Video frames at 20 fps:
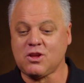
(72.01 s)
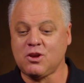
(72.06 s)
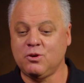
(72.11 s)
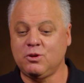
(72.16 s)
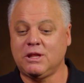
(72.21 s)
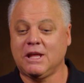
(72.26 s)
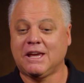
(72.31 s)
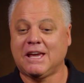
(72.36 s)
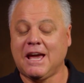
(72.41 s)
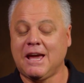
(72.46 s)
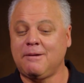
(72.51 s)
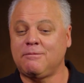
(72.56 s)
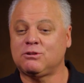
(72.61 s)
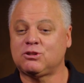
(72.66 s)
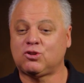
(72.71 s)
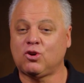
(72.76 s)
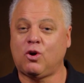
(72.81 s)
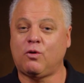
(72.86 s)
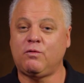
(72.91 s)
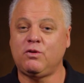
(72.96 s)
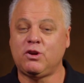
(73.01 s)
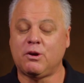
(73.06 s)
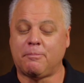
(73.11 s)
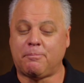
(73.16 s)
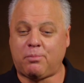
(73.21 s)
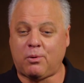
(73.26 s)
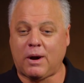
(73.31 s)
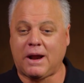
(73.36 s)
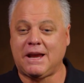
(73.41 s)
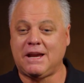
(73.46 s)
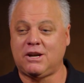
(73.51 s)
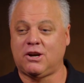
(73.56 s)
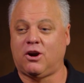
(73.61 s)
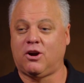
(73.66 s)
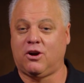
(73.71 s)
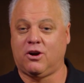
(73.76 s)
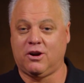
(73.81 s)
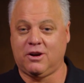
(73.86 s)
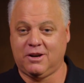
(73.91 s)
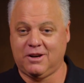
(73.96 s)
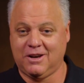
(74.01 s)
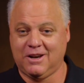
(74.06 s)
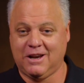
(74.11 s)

When the game is over, your brain hurt